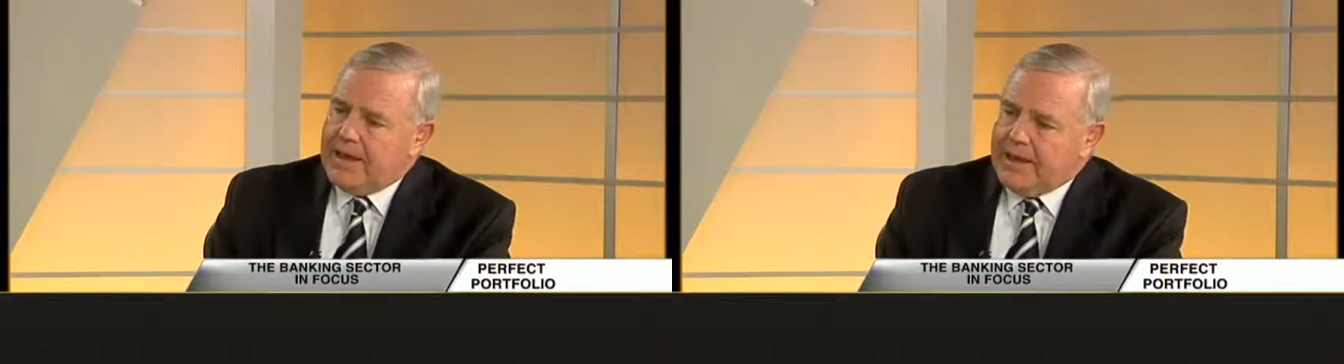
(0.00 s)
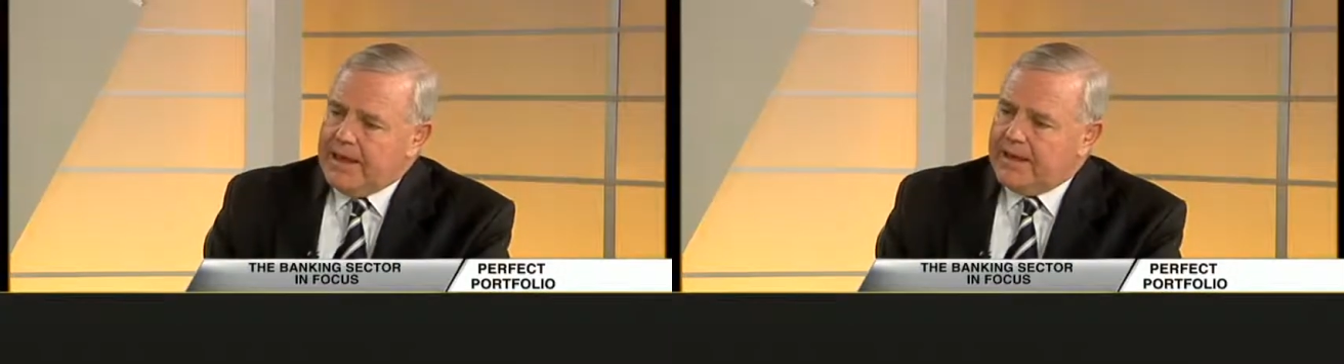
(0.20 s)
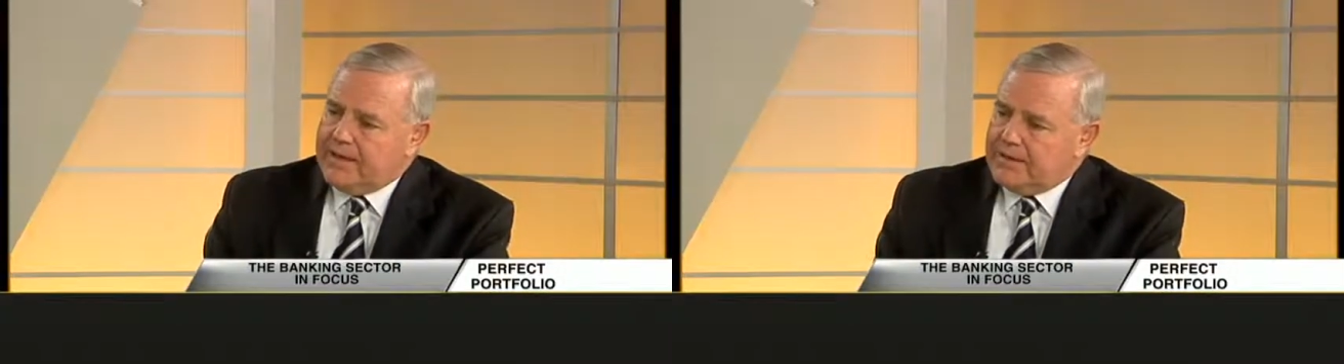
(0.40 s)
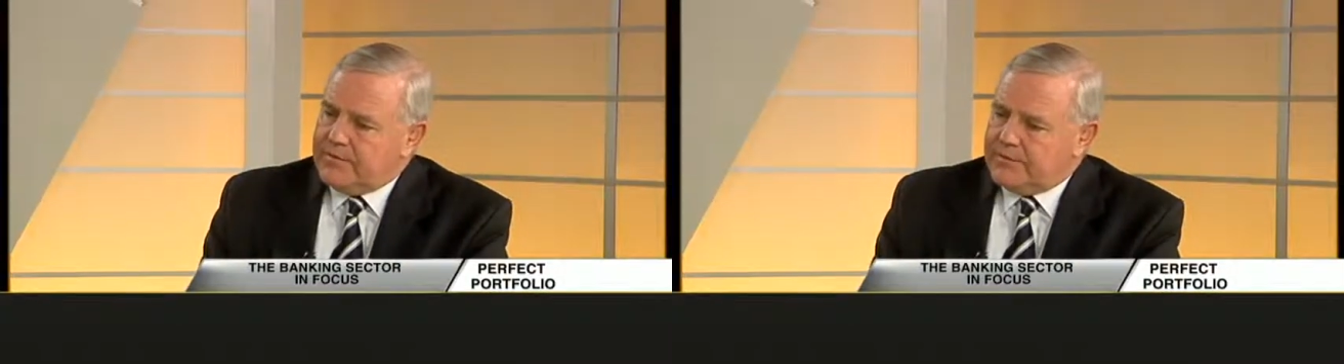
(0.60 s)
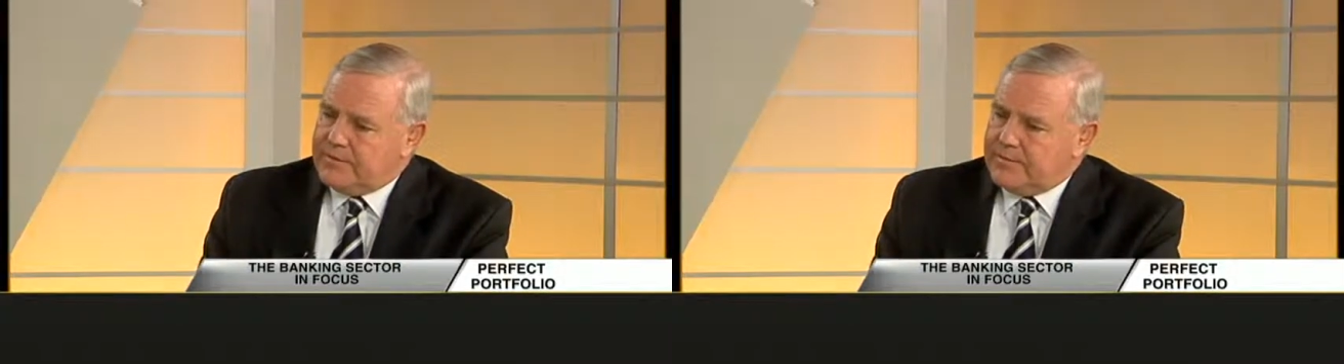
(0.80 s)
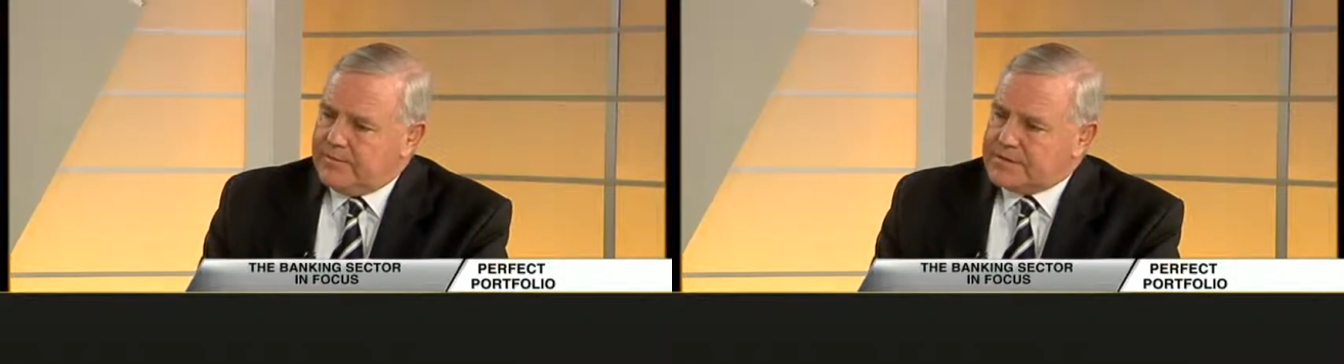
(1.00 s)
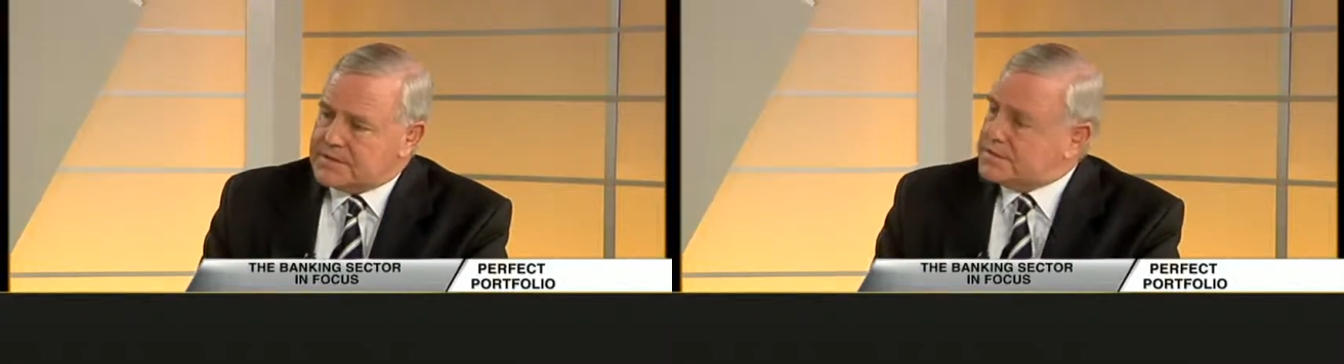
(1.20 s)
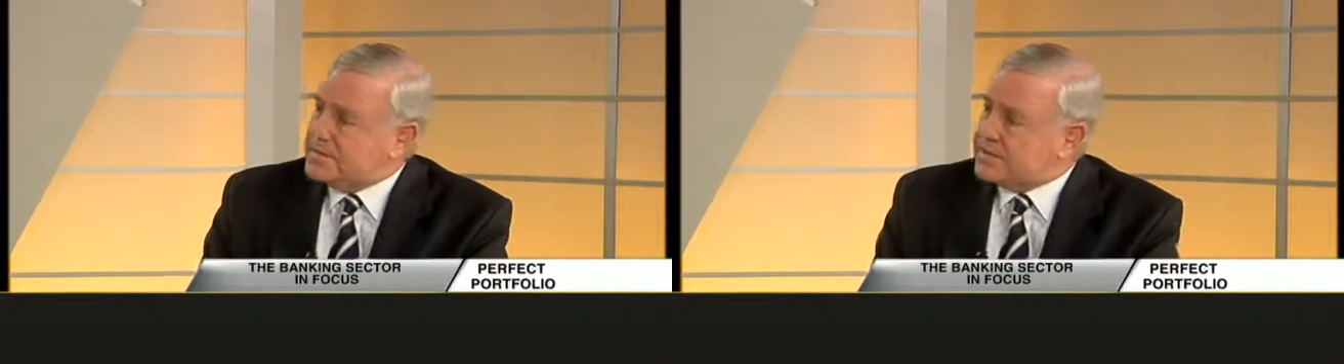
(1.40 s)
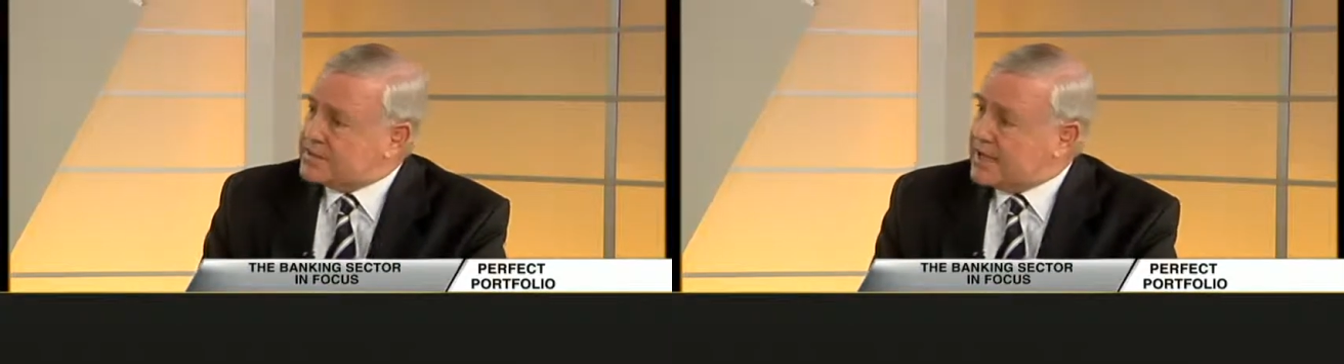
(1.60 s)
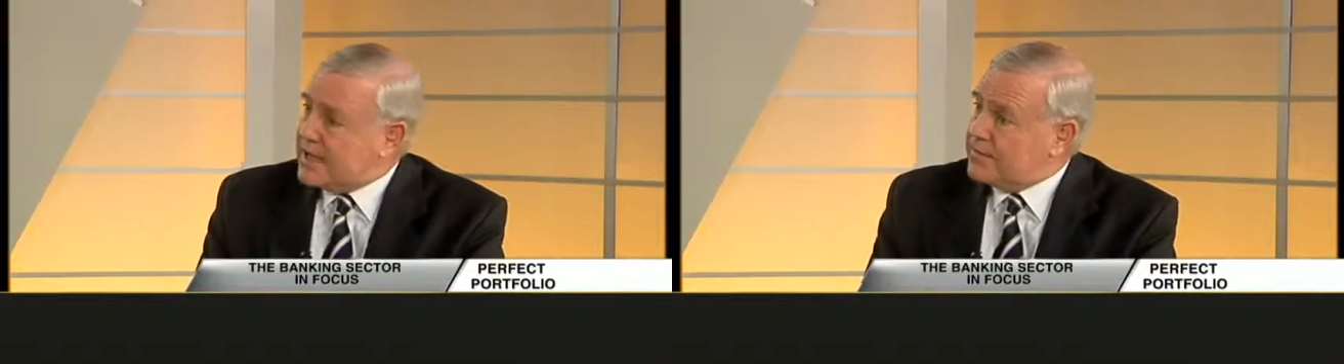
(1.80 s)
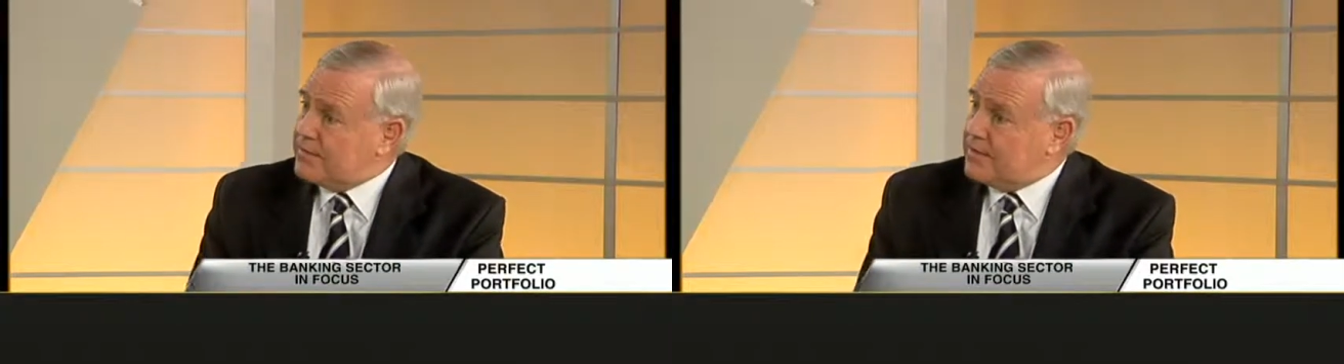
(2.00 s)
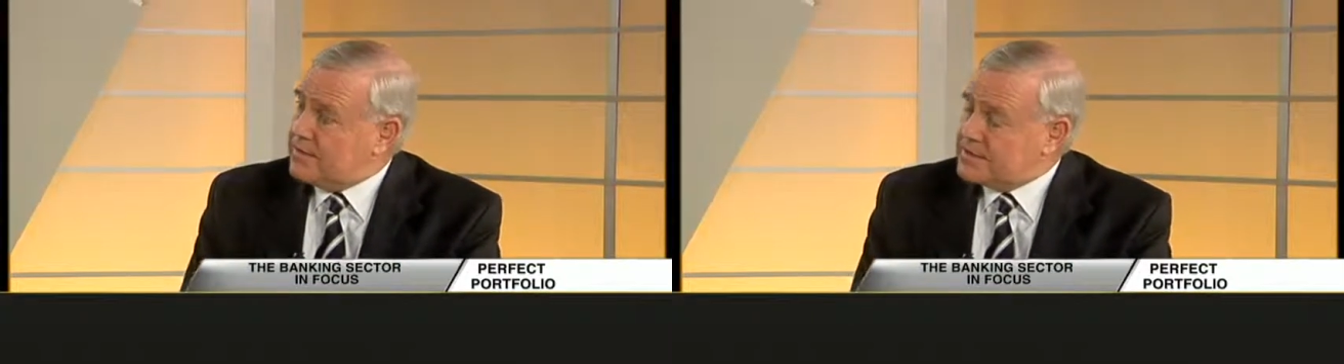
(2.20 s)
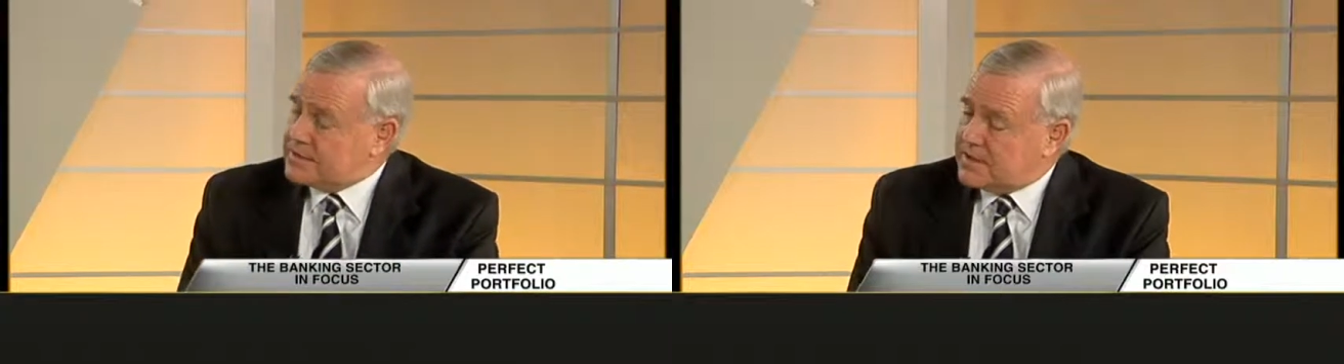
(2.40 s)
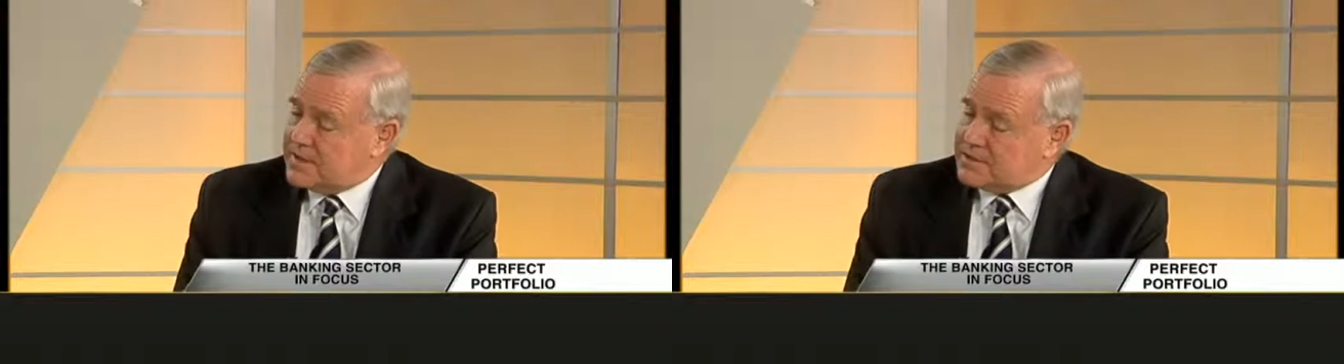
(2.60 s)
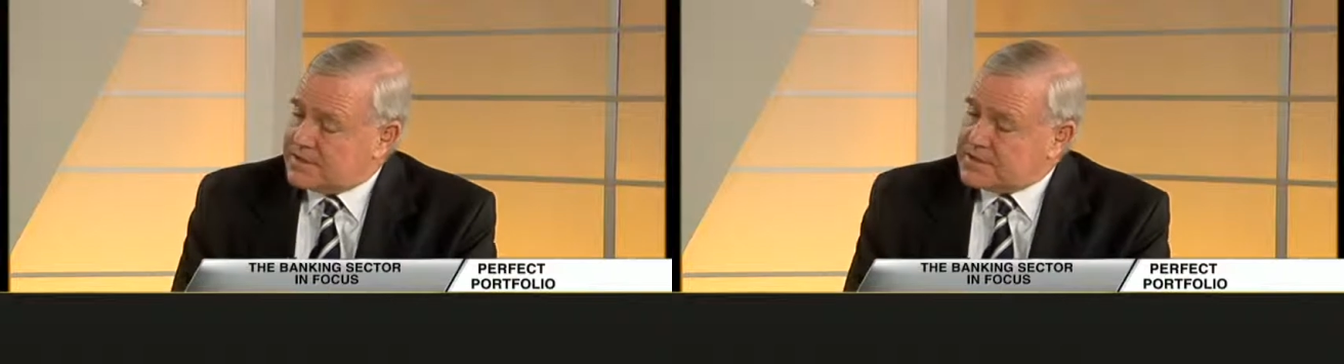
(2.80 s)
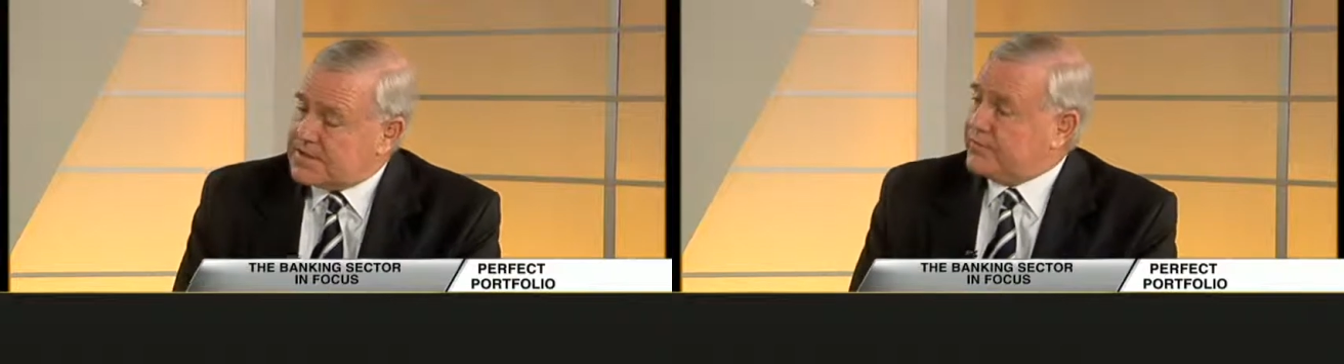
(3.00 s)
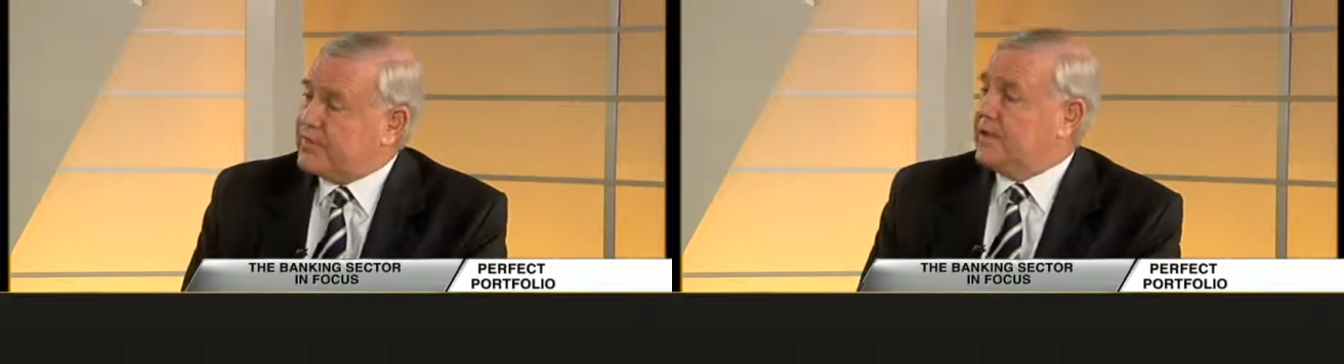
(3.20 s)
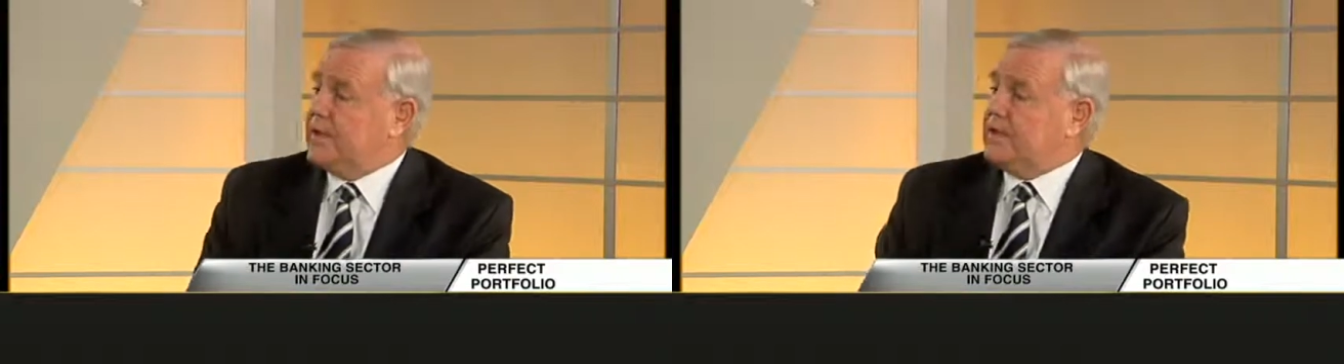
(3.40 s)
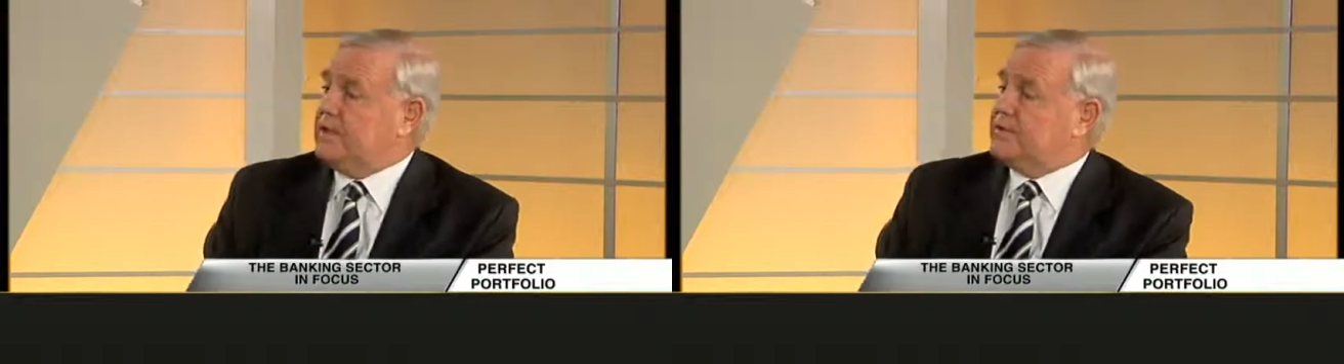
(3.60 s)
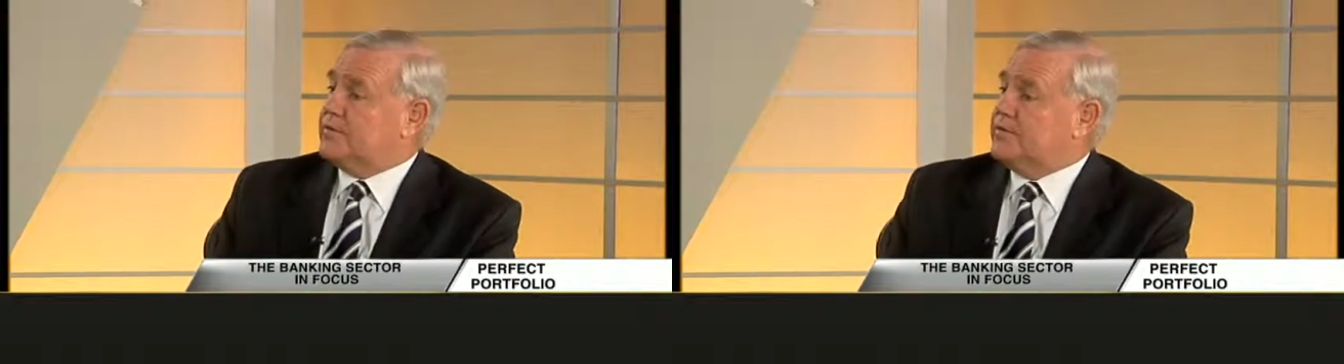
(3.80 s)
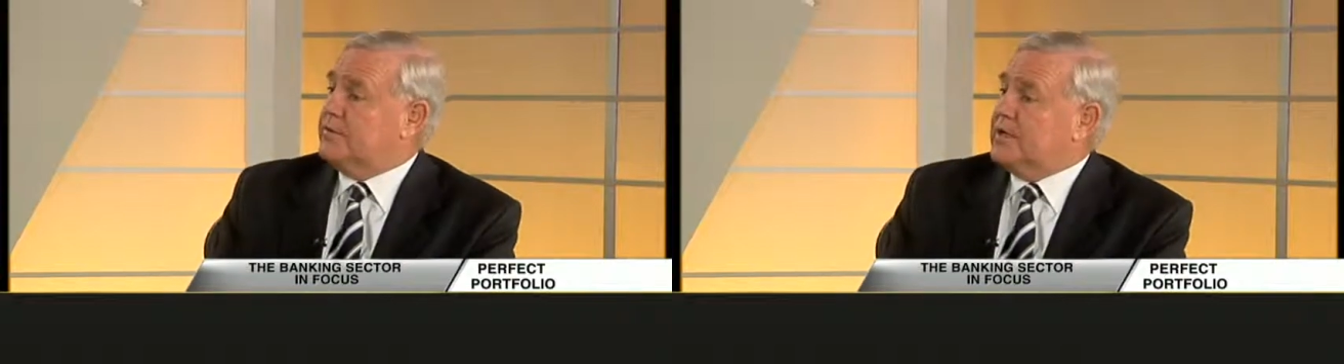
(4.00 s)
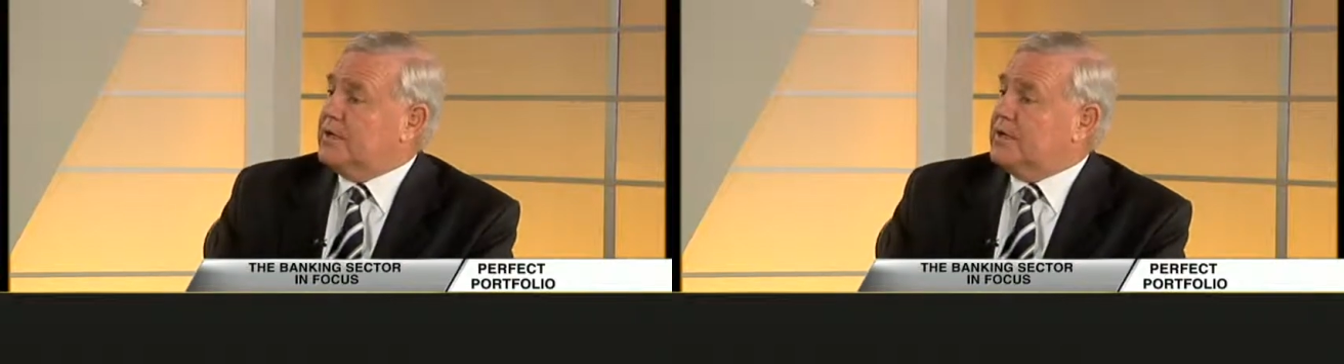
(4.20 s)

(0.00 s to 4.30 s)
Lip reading: And if Mr Smith is successful in going into